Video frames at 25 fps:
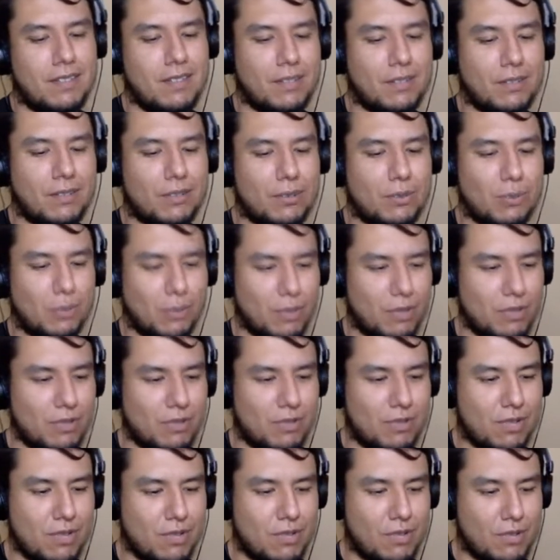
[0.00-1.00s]
story
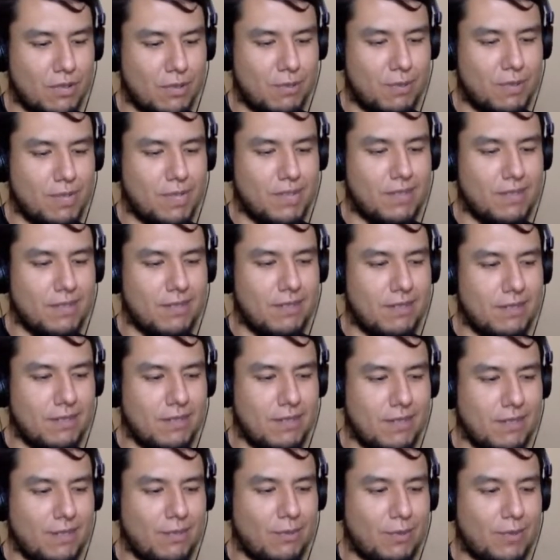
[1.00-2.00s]
structure, because he
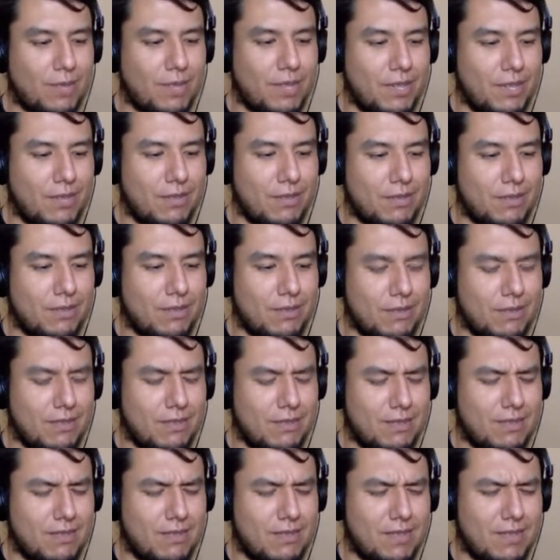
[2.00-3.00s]
says with his
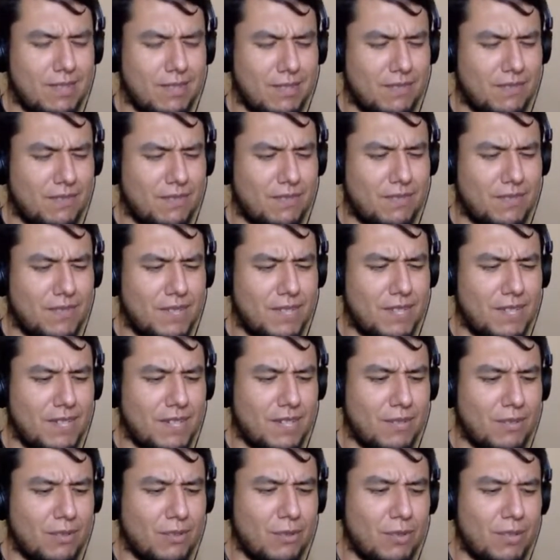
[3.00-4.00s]
stuff he
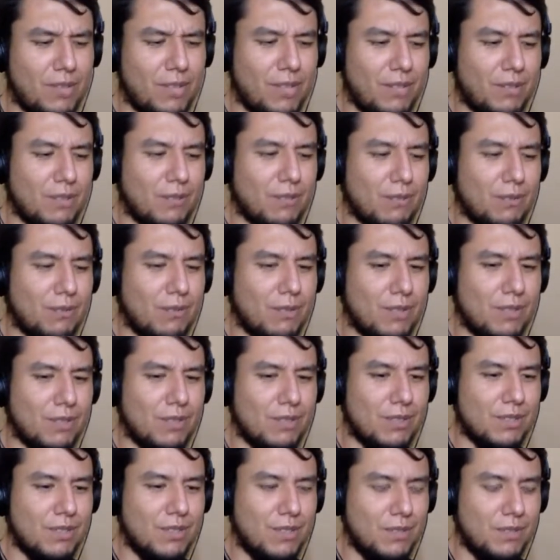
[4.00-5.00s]
never really
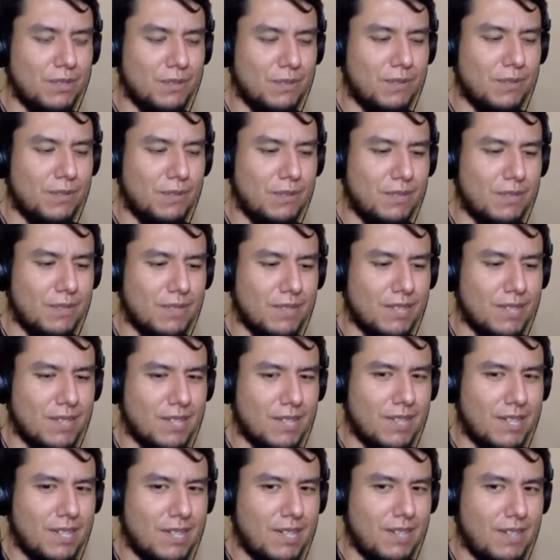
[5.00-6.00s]
resolves
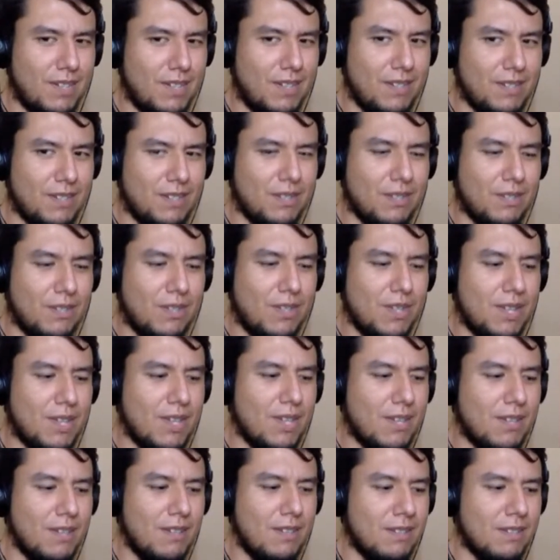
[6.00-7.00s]
it till the
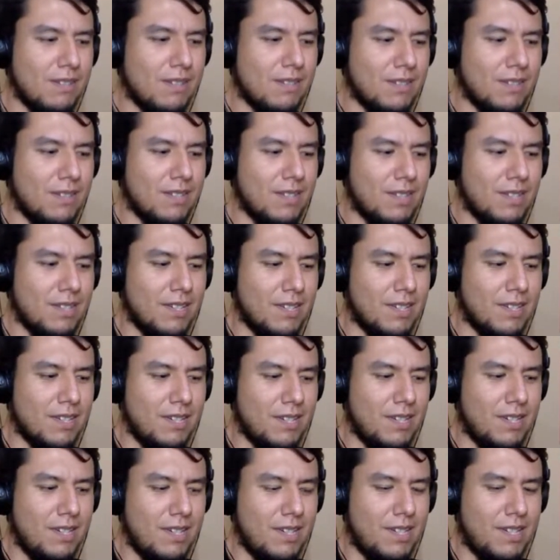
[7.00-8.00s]
end,
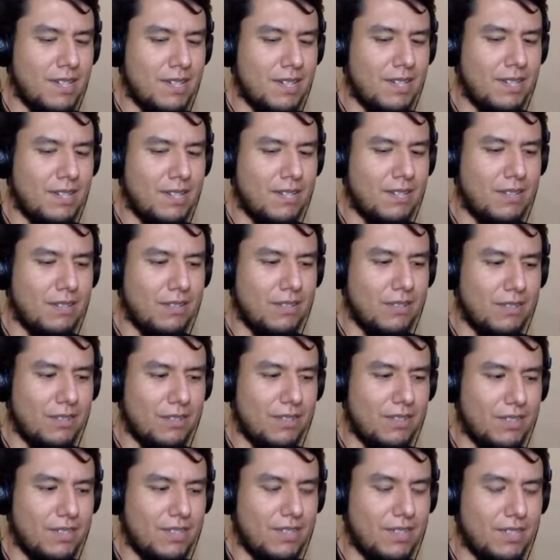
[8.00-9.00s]
and
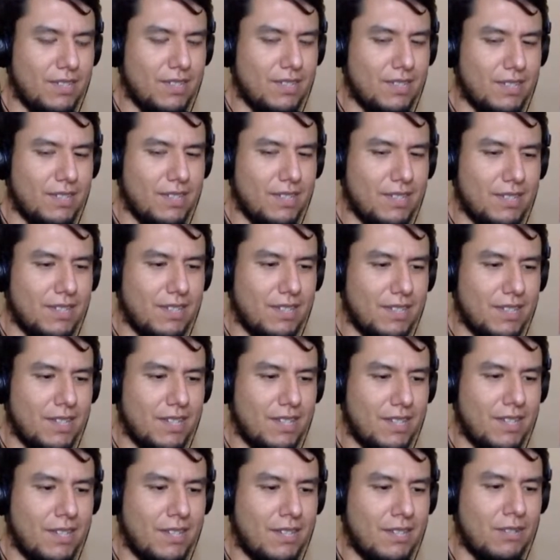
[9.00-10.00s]

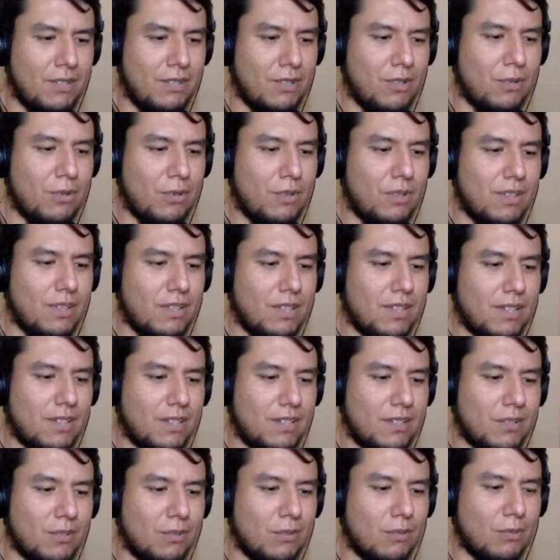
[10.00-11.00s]
there's always like
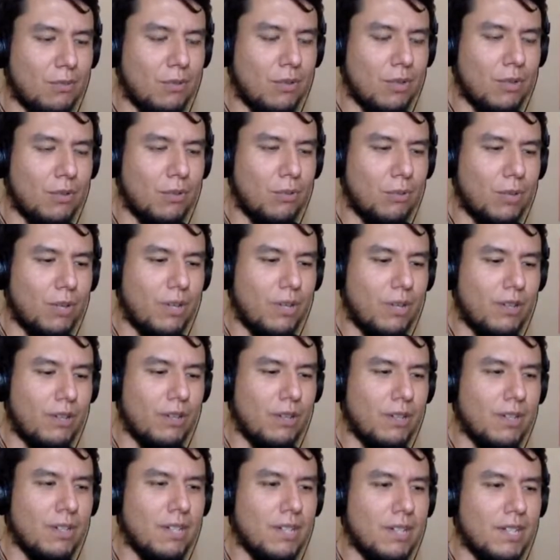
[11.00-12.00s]
a
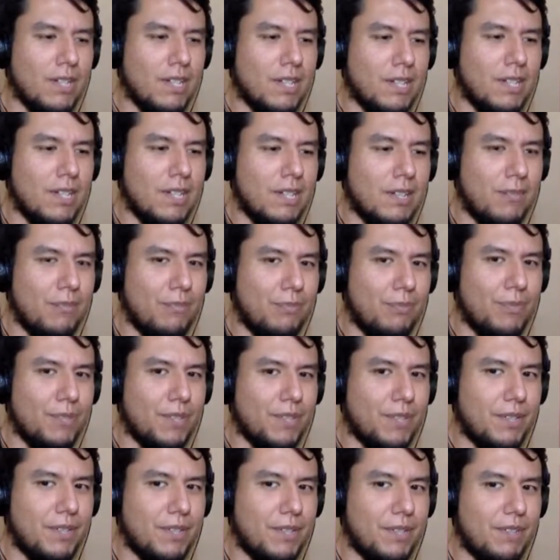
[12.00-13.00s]
weird
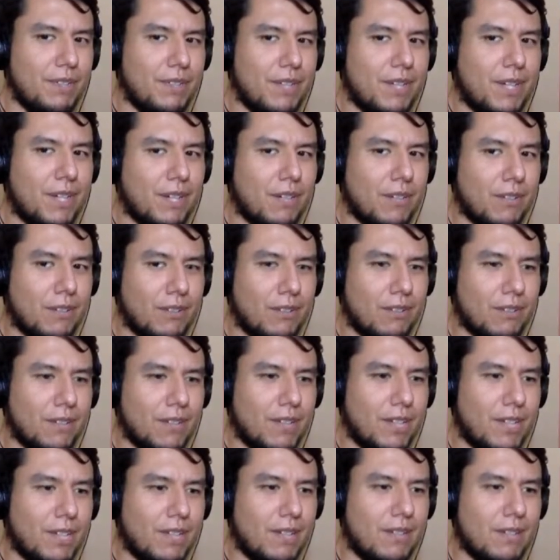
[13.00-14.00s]
cliffhanger,
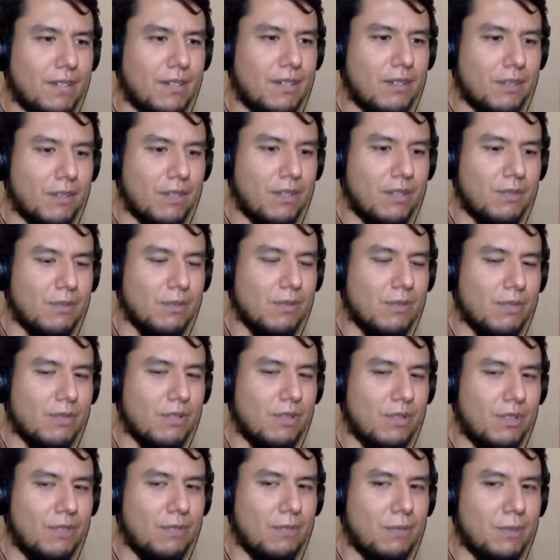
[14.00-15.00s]
like it's
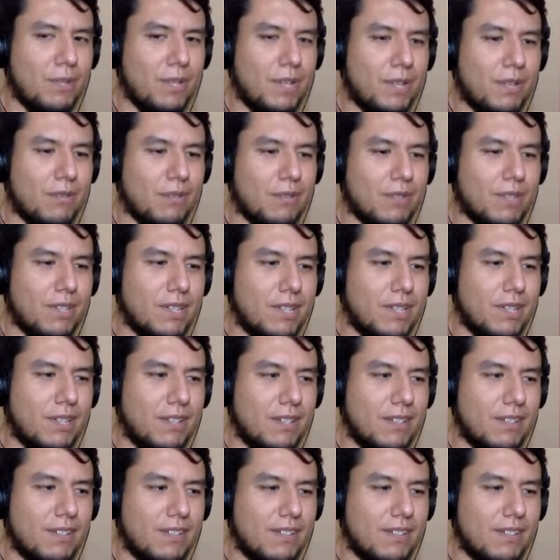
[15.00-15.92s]
resolved but not really,